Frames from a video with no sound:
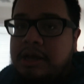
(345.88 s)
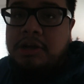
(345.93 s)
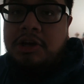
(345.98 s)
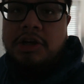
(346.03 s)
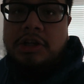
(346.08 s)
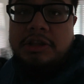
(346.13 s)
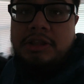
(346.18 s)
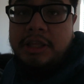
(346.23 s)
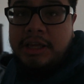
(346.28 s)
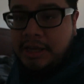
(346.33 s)
And
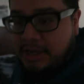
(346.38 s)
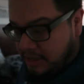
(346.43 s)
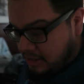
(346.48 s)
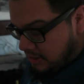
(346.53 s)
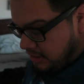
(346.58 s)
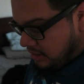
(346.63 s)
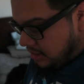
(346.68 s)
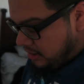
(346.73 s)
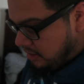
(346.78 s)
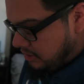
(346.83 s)
good
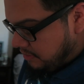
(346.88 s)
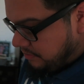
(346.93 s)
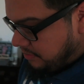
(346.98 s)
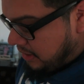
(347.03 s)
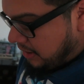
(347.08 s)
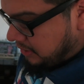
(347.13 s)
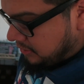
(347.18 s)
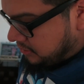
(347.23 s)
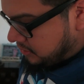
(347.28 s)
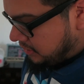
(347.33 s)
thing,
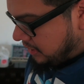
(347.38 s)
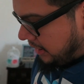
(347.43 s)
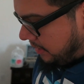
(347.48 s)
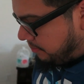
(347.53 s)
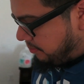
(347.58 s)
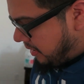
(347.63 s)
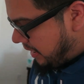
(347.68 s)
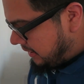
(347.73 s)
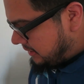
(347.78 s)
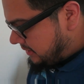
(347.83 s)
I also
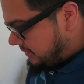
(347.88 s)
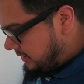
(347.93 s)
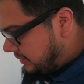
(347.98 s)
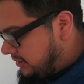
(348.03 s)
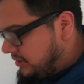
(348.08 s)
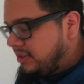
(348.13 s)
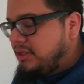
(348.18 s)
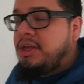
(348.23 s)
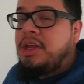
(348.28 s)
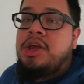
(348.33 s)
got
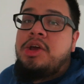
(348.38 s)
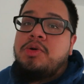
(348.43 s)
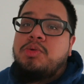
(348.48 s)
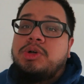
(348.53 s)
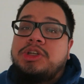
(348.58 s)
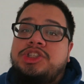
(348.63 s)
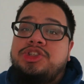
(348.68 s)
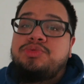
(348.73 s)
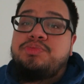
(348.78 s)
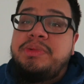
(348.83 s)
boxes,
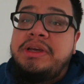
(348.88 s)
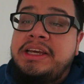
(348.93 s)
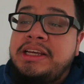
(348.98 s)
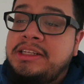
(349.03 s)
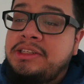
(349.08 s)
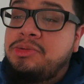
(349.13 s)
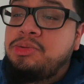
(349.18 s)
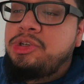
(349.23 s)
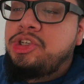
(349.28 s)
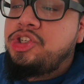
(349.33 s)
which
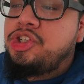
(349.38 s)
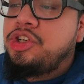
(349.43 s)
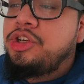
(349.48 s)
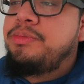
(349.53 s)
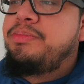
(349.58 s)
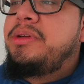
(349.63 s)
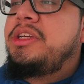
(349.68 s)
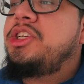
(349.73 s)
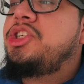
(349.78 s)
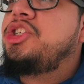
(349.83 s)
means we
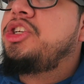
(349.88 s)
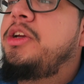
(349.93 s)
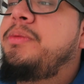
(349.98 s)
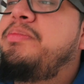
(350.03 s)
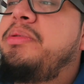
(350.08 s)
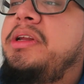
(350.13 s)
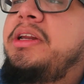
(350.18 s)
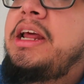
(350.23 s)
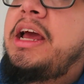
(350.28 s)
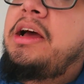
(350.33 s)
should be
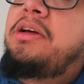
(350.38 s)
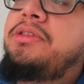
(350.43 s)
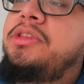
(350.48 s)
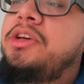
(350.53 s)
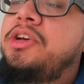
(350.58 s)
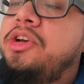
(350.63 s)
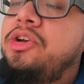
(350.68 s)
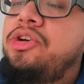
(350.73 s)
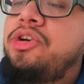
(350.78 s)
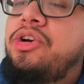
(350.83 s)
shipping out
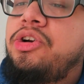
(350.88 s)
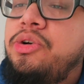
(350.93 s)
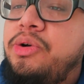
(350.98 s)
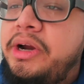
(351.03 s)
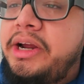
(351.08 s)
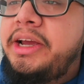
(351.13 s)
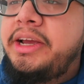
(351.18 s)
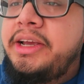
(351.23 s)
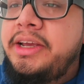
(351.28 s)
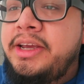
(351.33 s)
the
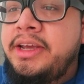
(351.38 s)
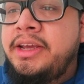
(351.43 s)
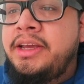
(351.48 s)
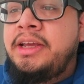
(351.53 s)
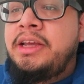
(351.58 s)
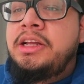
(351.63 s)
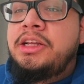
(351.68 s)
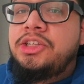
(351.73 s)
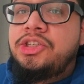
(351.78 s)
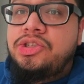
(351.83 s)
Keurig
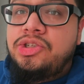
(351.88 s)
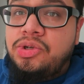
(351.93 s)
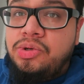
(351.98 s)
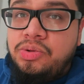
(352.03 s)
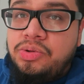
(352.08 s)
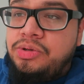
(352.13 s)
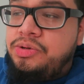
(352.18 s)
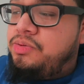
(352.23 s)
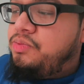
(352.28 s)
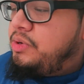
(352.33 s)

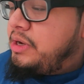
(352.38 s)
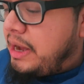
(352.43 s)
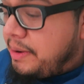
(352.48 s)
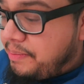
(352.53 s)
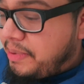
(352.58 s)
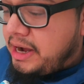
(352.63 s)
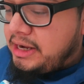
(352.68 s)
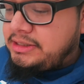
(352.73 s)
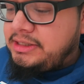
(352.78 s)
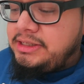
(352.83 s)
soon. We
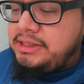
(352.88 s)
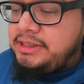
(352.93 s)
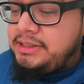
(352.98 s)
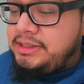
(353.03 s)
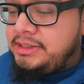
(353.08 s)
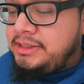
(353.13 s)
got boxes.